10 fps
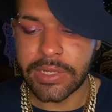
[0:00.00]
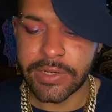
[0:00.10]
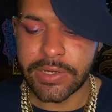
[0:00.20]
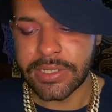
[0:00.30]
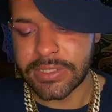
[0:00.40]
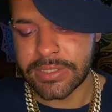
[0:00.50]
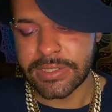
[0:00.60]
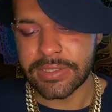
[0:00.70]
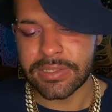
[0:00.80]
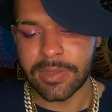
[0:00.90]
longer
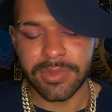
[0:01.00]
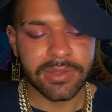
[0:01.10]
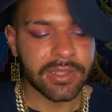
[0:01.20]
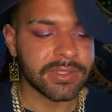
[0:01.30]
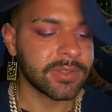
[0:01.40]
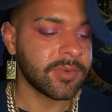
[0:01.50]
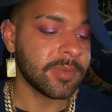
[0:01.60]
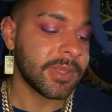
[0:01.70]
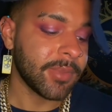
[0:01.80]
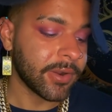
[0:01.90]
is something that's going
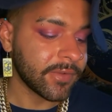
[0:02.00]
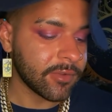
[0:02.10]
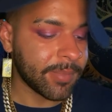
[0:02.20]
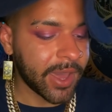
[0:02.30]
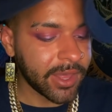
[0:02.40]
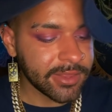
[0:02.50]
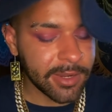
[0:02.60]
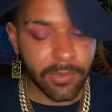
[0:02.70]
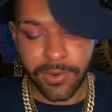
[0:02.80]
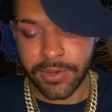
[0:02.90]
to be part of your path
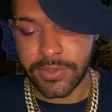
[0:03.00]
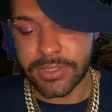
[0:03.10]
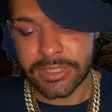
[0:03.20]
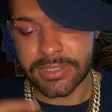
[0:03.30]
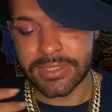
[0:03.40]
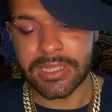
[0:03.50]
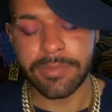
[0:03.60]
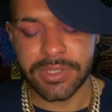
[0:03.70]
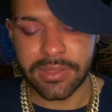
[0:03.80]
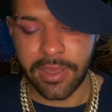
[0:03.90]
anymore, and you just
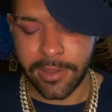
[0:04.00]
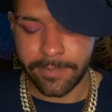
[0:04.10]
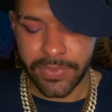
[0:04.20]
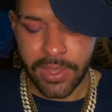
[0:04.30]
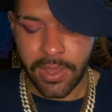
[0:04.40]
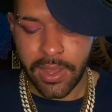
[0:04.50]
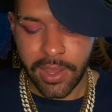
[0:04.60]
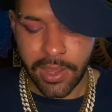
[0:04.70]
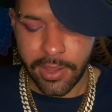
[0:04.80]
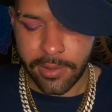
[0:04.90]
accepting that.
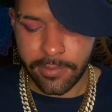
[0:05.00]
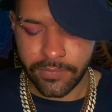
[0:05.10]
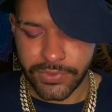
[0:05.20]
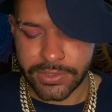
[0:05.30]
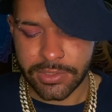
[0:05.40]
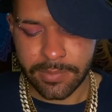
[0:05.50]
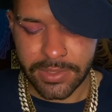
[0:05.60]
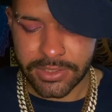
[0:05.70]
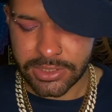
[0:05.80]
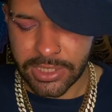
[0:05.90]
You shouldn't
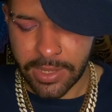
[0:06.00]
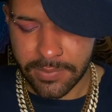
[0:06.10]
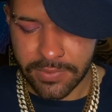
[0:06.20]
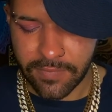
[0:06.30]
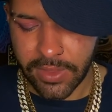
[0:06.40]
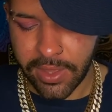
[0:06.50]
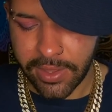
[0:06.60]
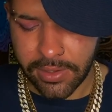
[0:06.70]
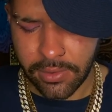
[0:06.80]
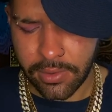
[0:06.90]
be ashamed of
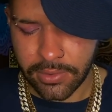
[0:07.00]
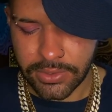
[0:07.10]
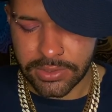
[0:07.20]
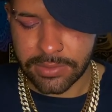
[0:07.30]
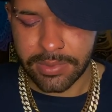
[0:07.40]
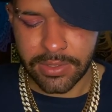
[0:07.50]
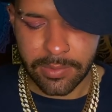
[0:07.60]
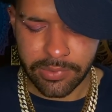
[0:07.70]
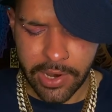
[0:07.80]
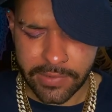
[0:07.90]
that at all. You should be
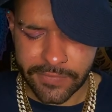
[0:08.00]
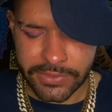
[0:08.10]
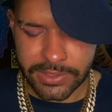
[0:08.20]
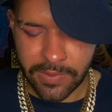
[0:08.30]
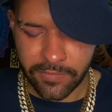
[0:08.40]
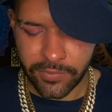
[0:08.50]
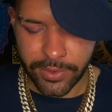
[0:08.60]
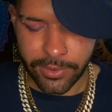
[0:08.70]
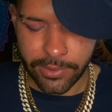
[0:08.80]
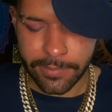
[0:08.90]
proud of yourself
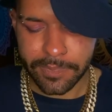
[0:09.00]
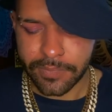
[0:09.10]
for